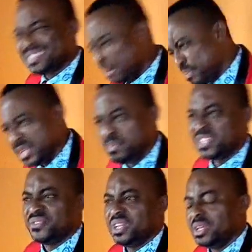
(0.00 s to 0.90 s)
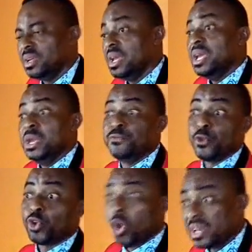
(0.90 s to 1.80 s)
We can separate this thing.
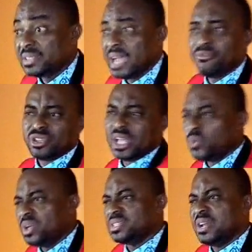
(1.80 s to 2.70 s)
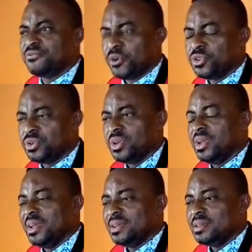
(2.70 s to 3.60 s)
If you call it error, that one is not
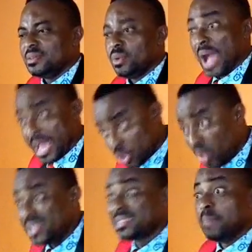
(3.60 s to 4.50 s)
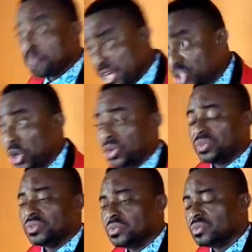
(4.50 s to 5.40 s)
for you. I call it
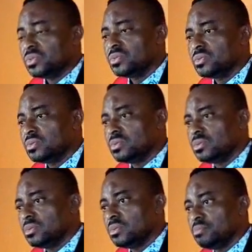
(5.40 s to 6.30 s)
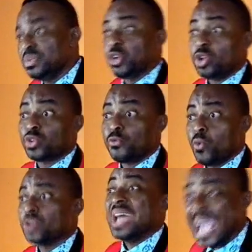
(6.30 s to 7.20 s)
separation.
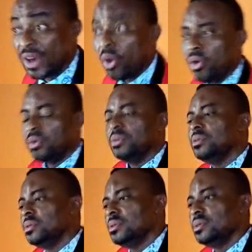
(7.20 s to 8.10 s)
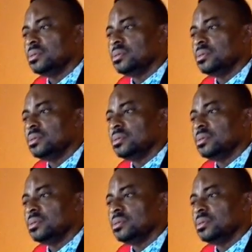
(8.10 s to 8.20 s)
Because of what? Error.